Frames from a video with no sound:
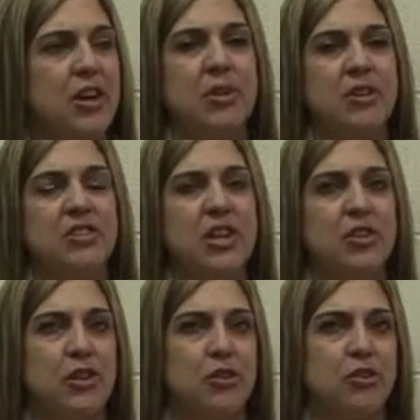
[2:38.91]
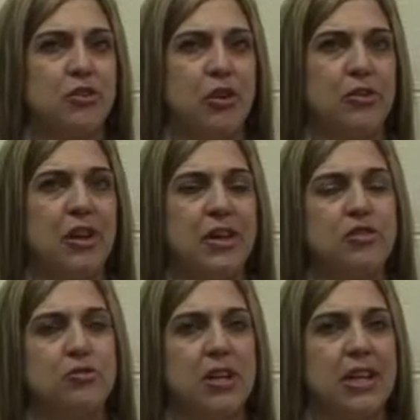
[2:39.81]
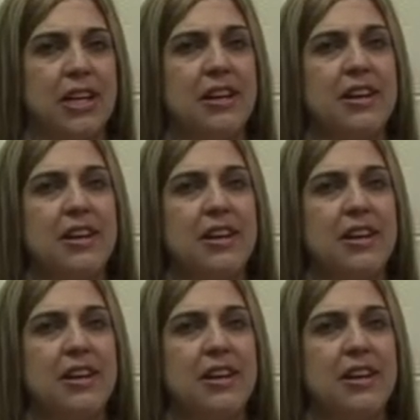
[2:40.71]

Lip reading: When the tech leaders start that training,